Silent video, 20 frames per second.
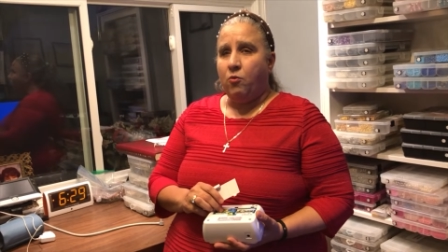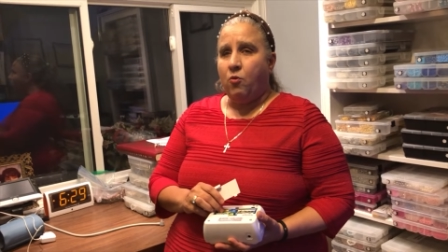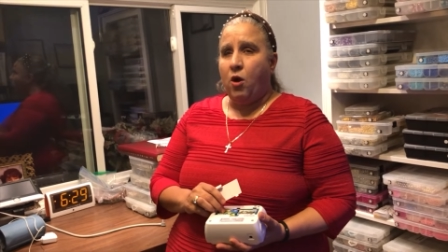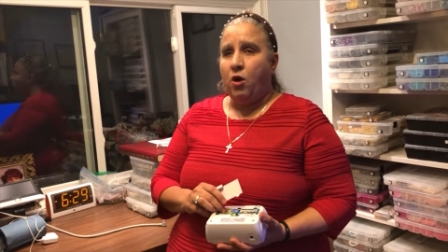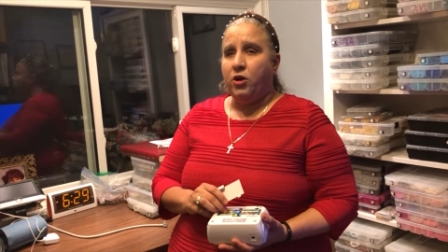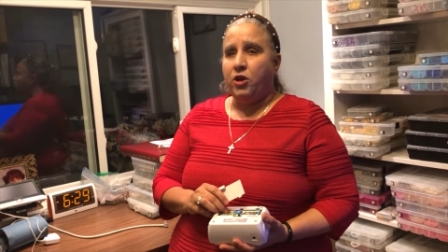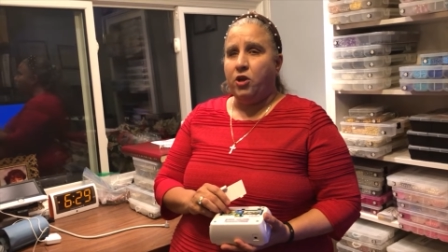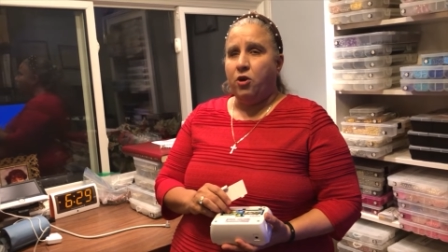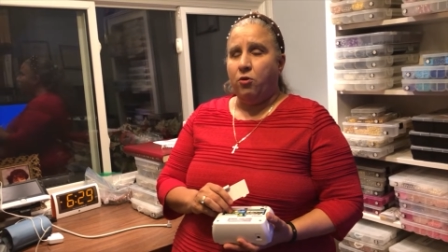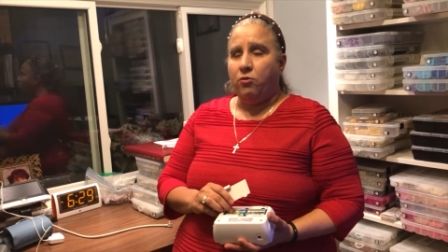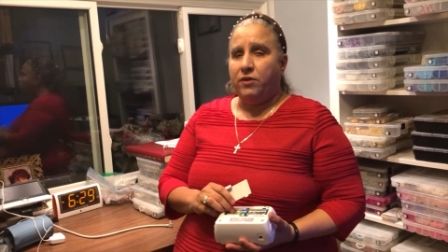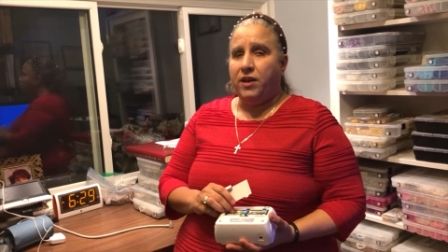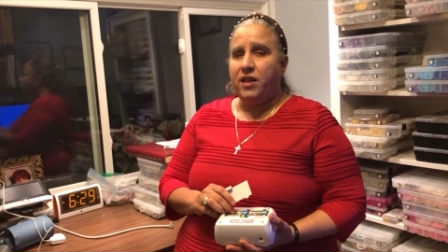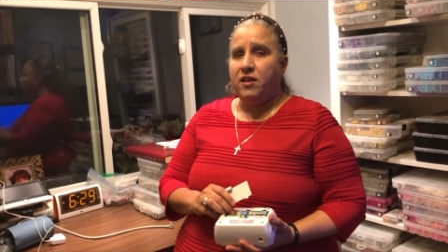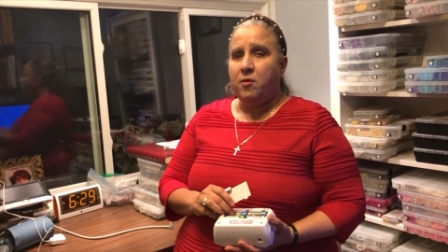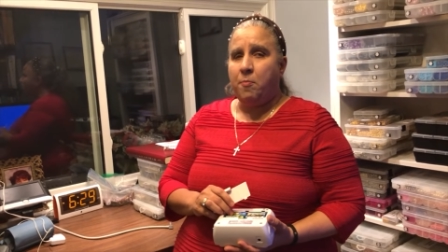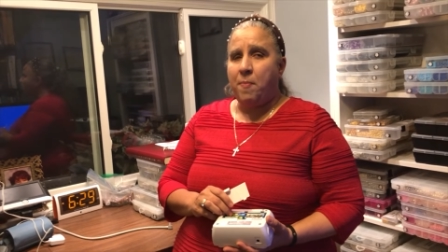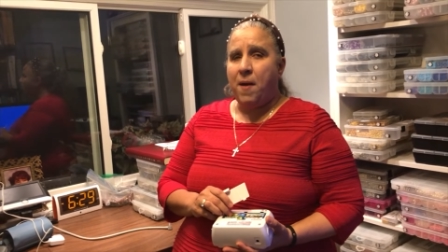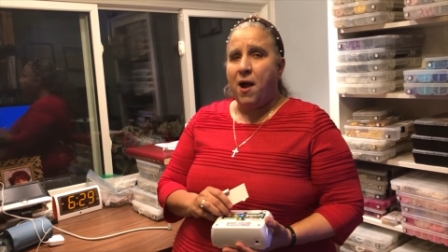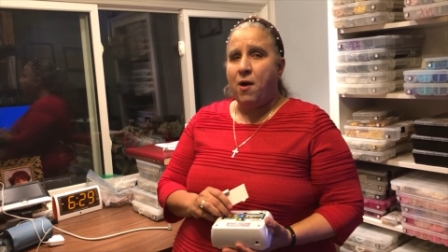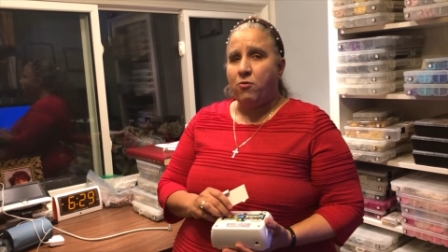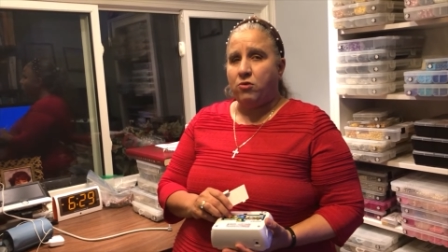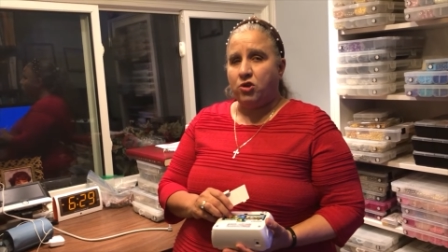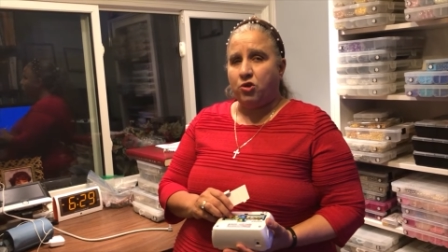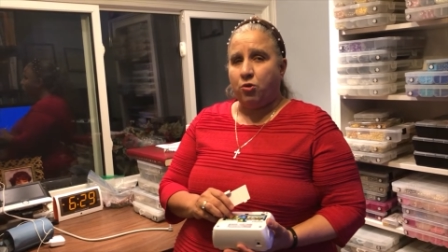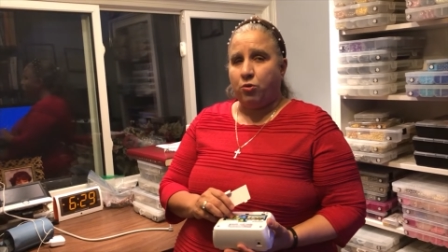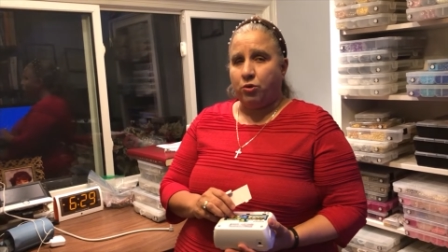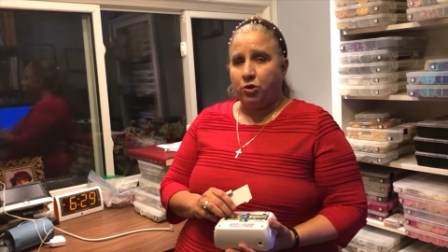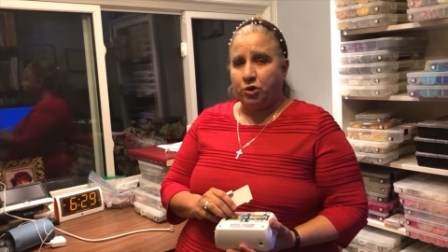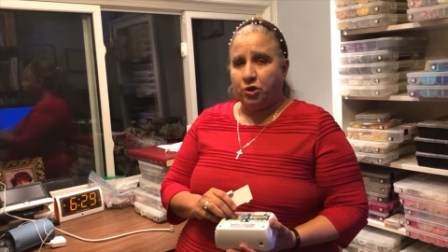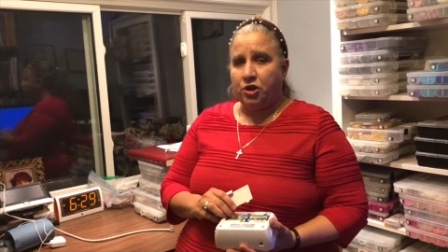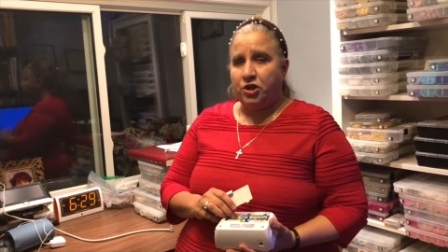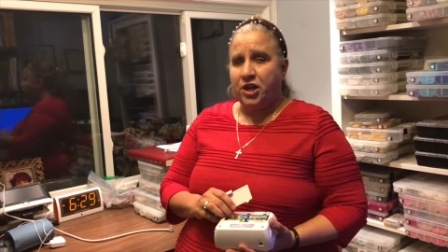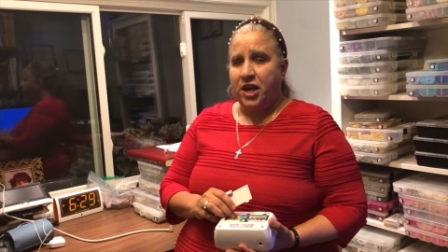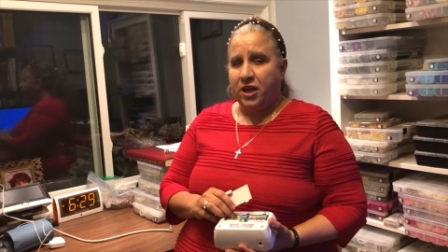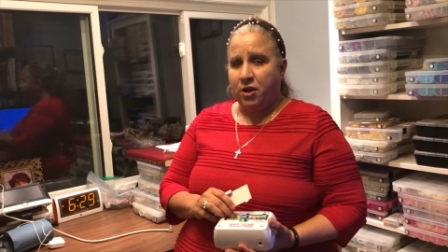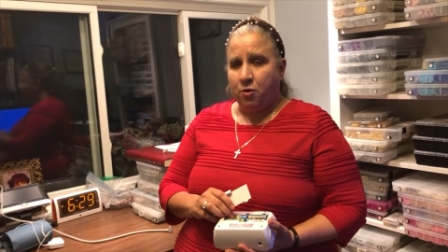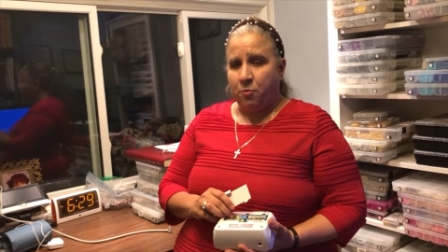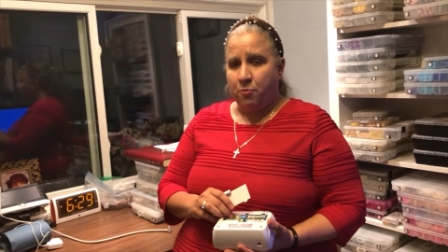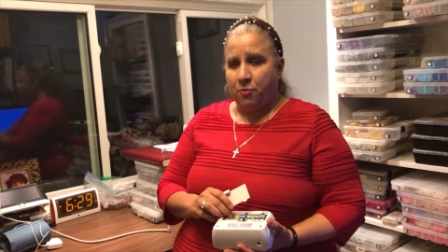Well, you don't need the power source to
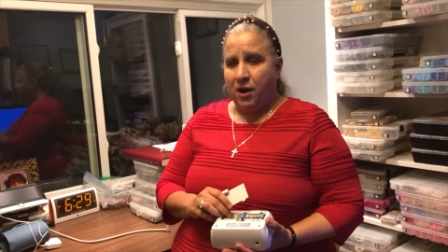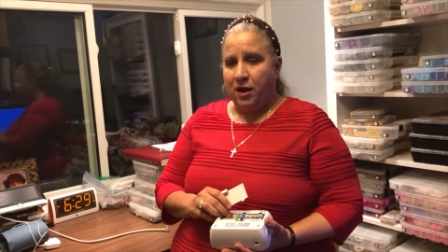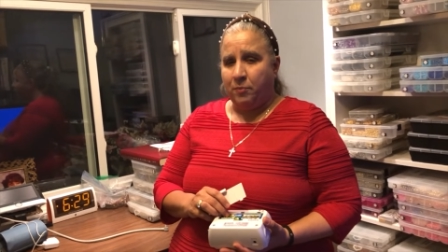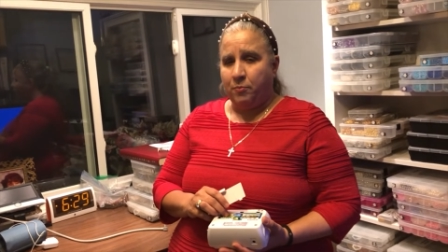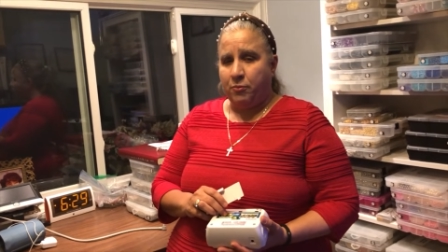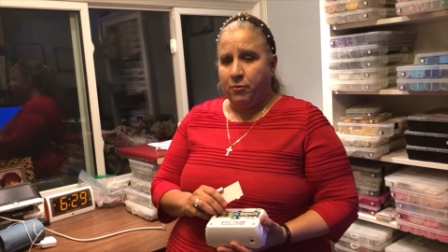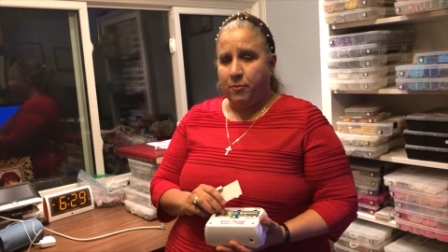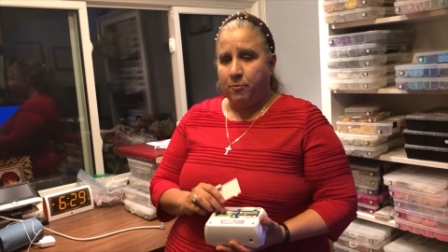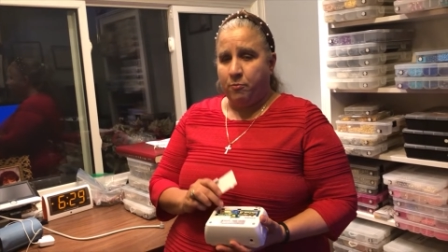take your blood